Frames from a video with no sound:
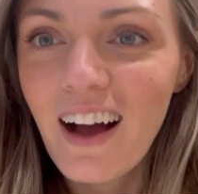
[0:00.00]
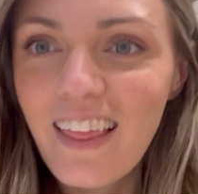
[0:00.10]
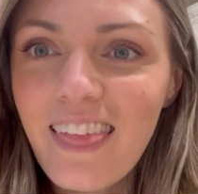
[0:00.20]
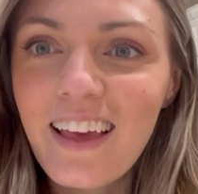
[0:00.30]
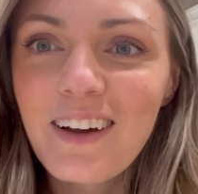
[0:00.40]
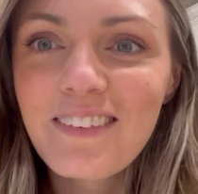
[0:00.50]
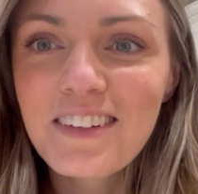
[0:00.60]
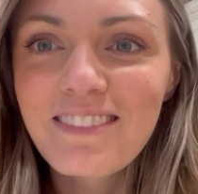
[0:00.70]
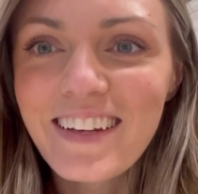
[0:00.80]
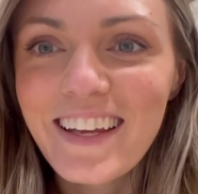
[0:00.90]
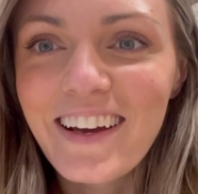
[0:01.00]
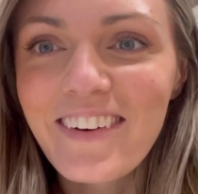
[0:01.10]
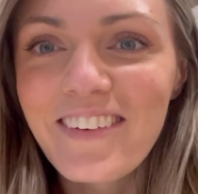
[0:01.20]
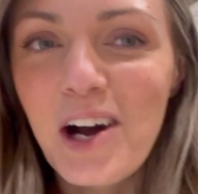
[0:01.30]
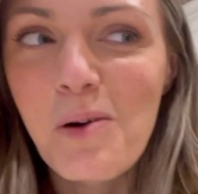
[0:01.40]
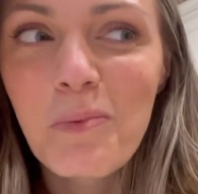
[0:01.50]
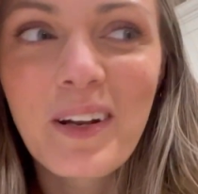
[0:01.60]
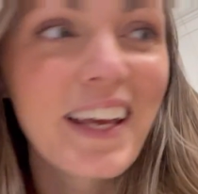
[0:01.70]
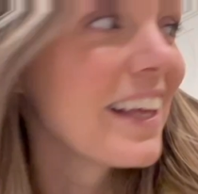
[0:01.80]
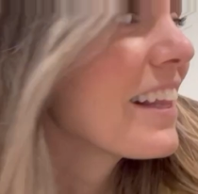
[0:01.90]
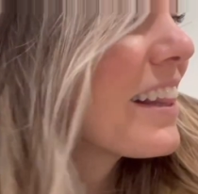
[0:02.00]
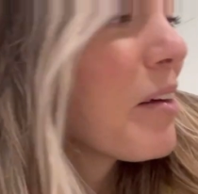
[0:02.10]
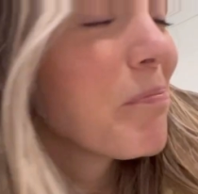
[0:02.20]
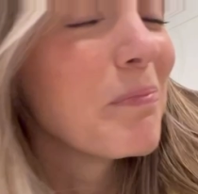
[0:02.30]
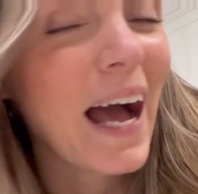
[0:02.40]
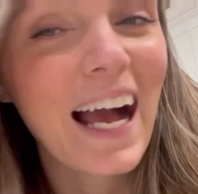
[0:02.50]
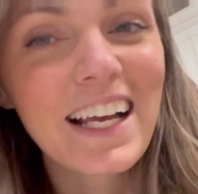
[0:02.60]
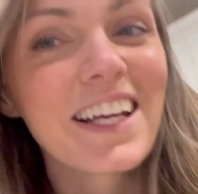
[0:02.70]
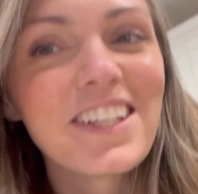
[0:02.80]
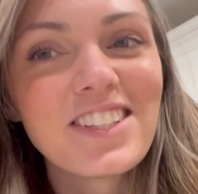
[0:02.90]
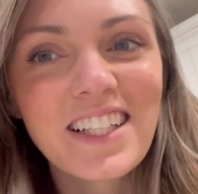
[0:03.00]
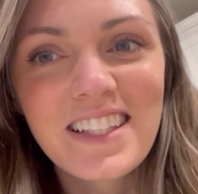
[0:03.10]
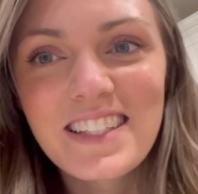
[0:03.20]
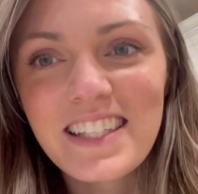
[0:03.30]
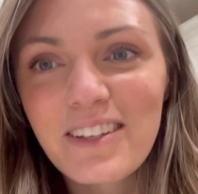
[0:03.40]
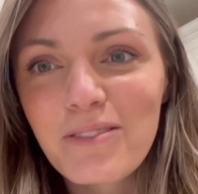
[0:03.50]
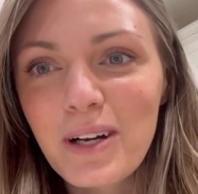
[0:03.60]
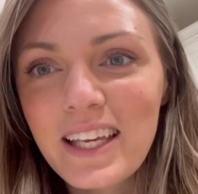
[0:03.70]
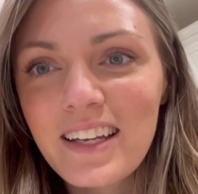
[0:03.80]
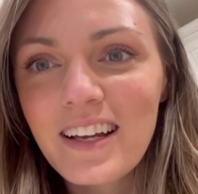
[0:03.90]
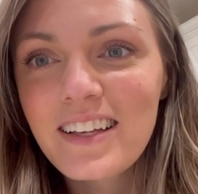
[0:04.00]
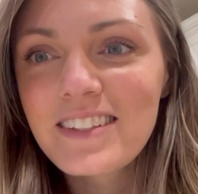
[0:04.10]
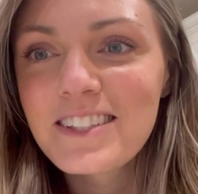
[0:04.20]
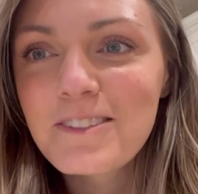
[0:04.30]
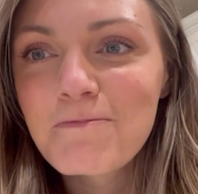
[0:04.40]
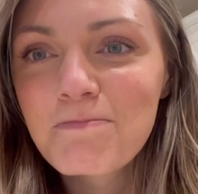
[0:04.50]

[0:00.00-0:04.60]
I think I'm gonna video opening the package and see what he does.